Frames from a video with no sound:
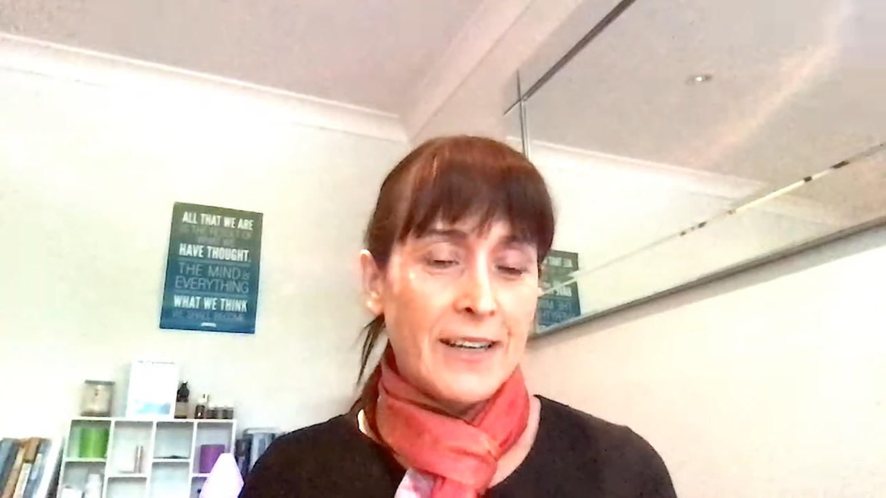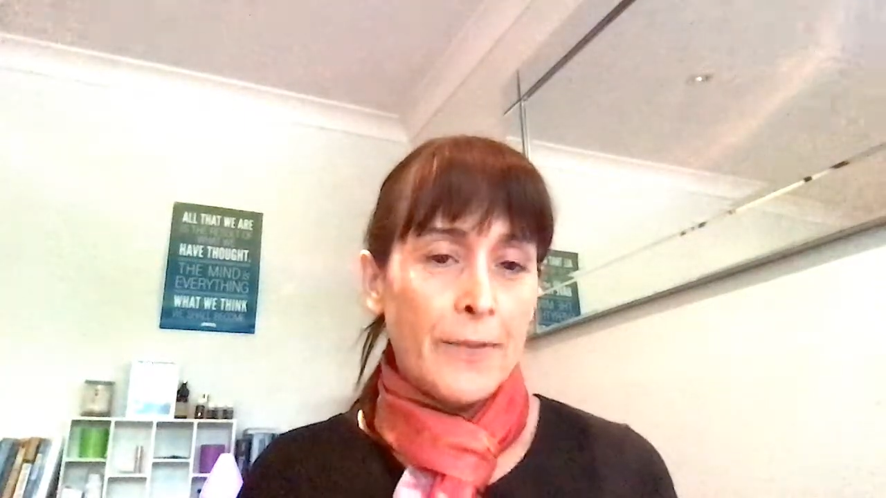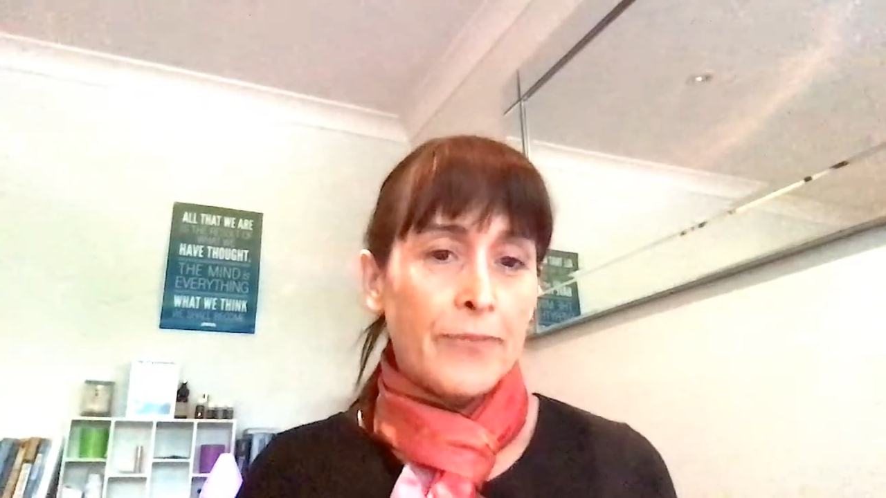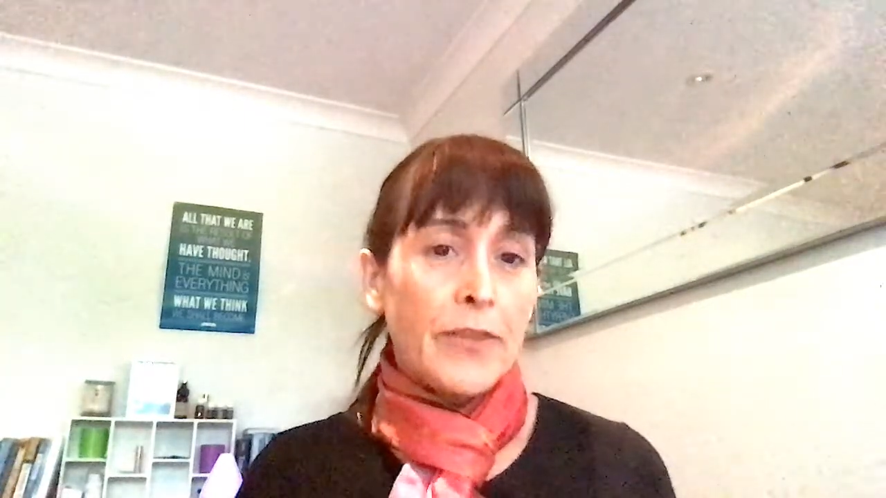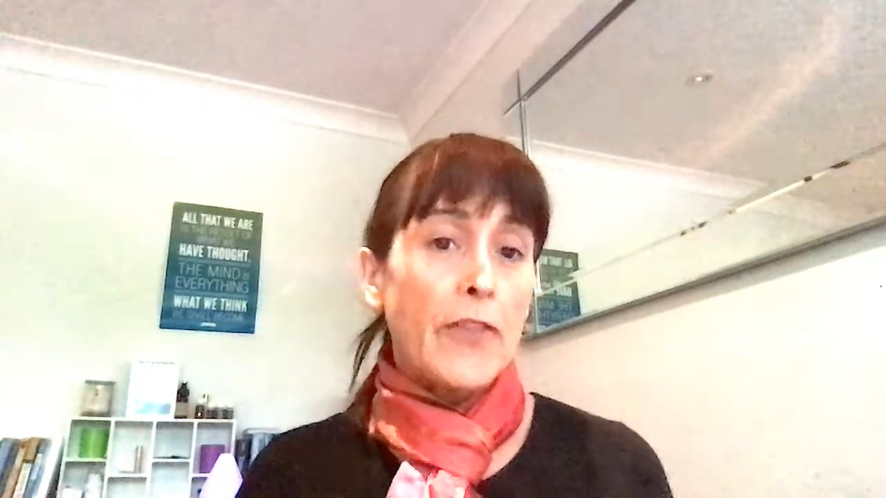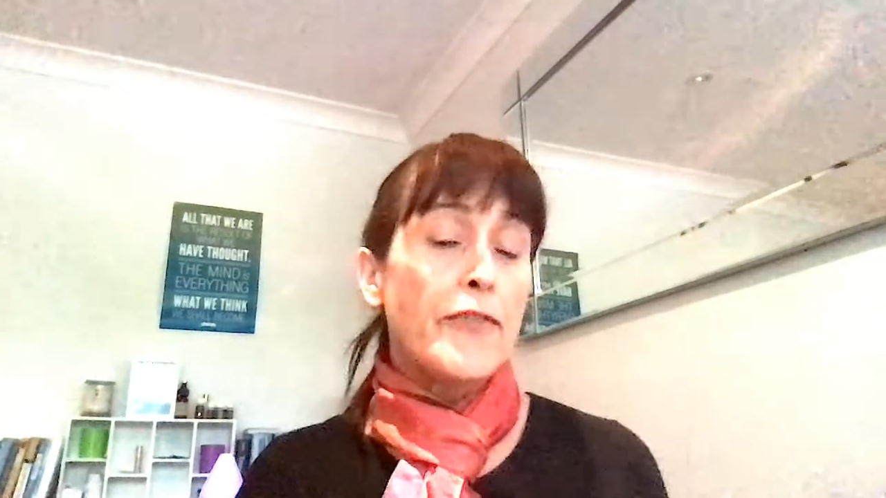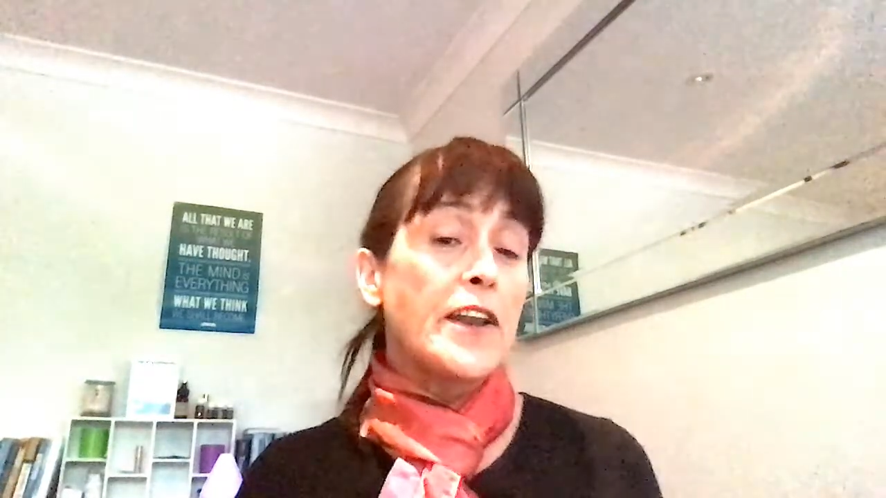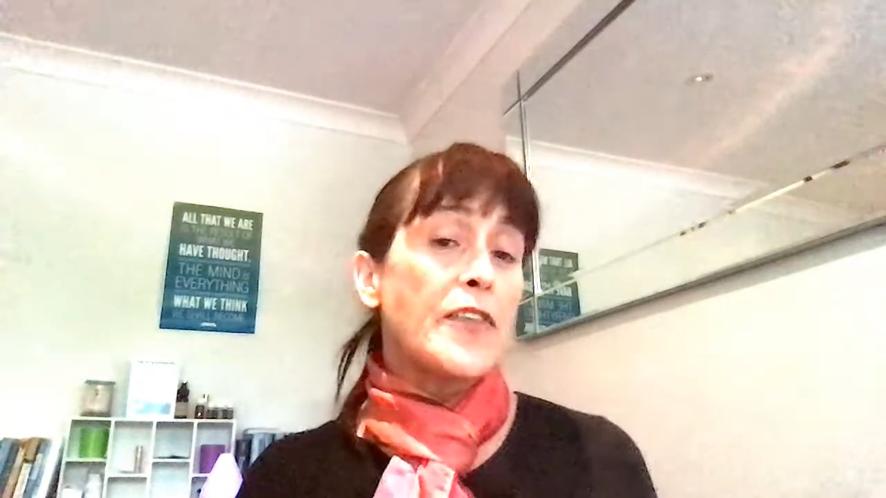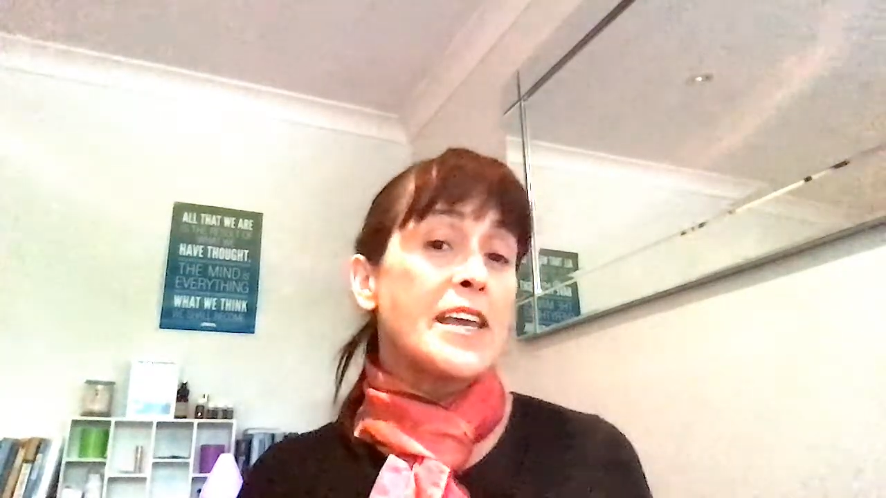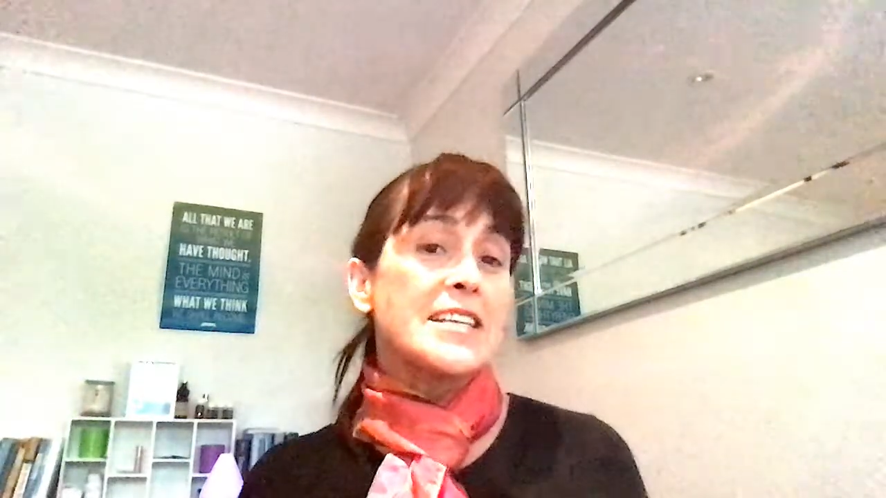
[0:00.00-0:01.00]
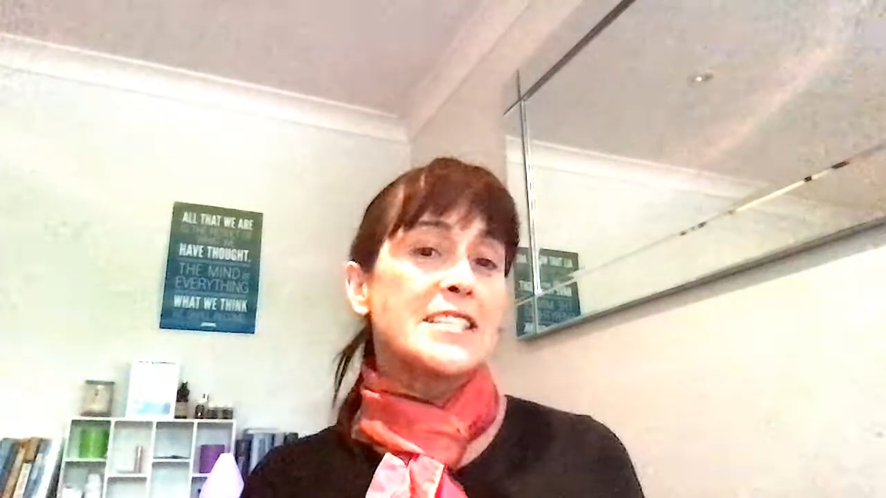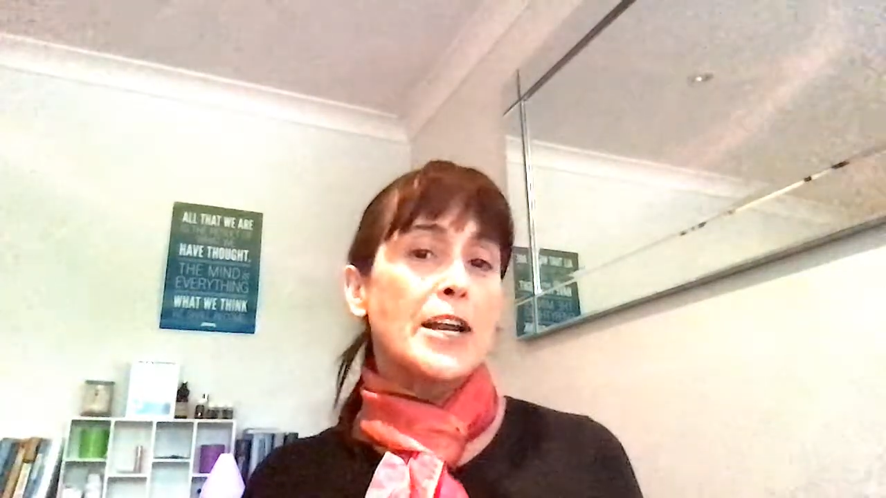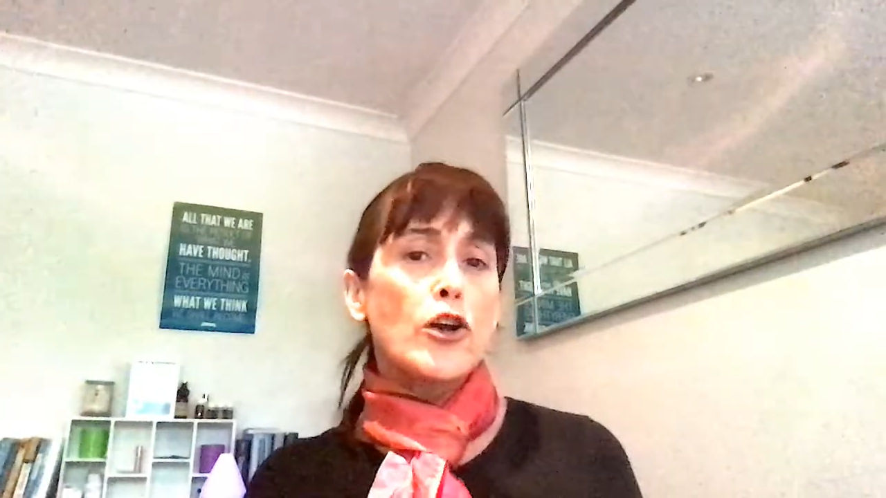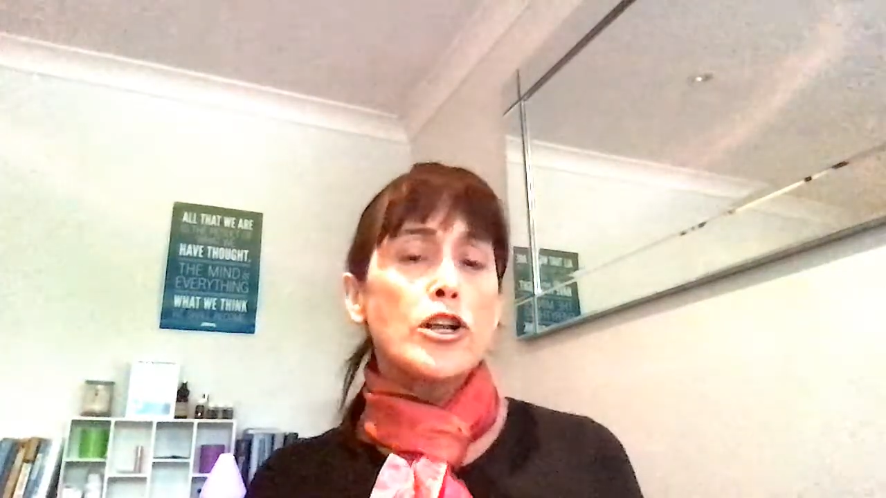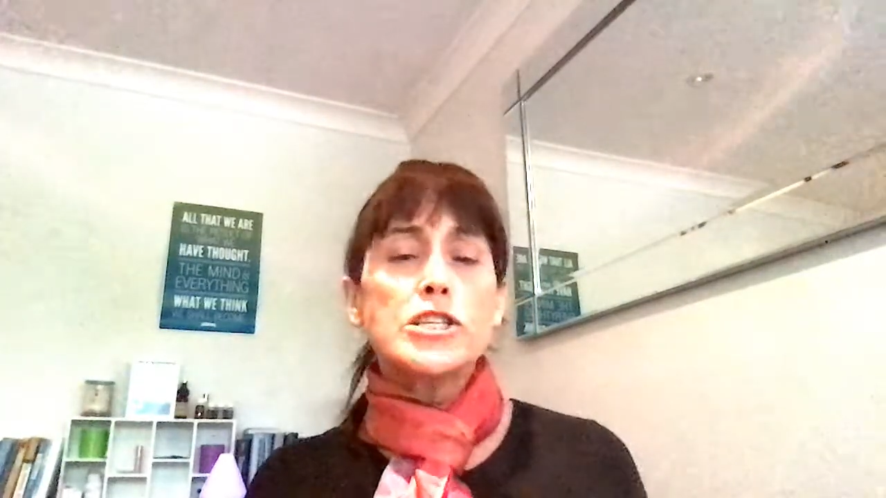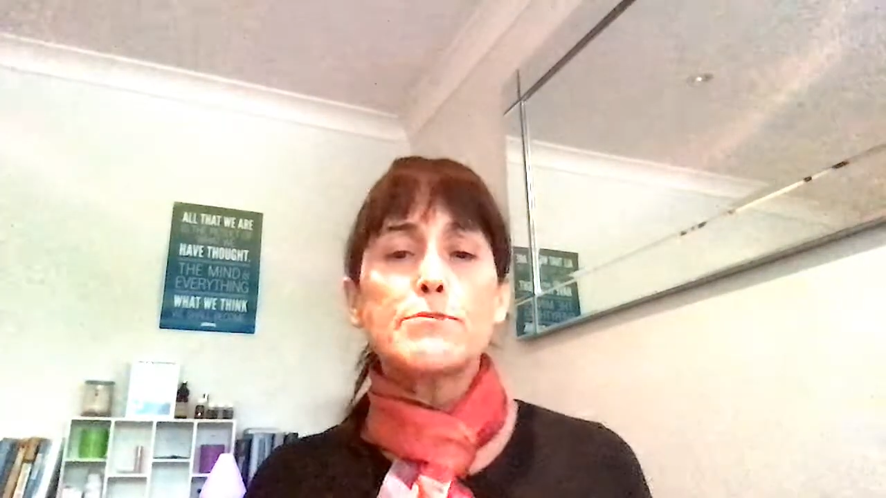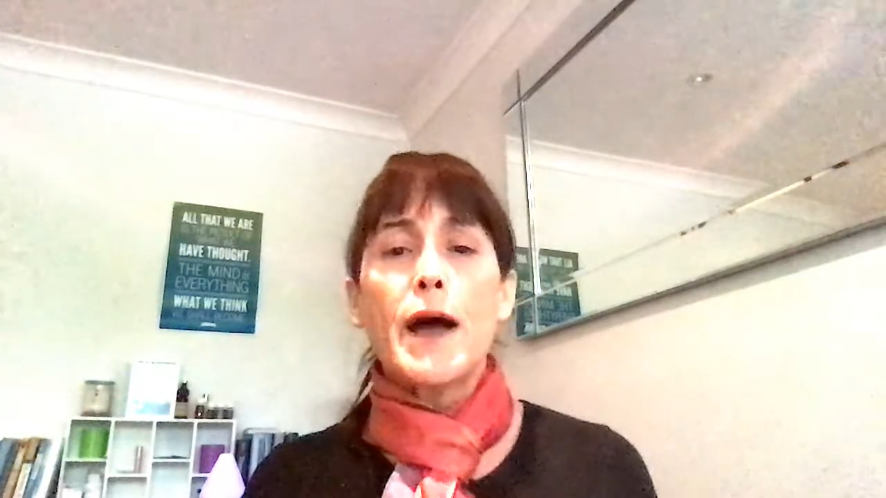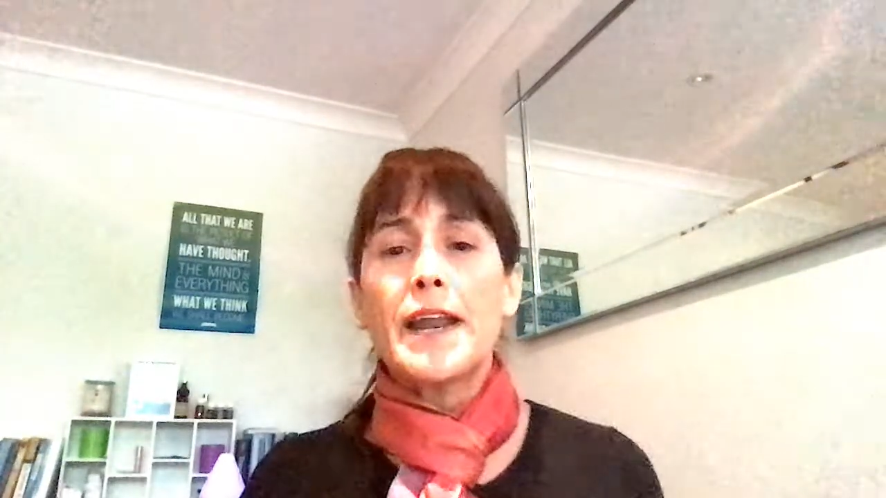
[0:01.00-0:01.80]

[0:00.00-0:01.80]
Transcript: Now, the funny thing is, the unconscious mind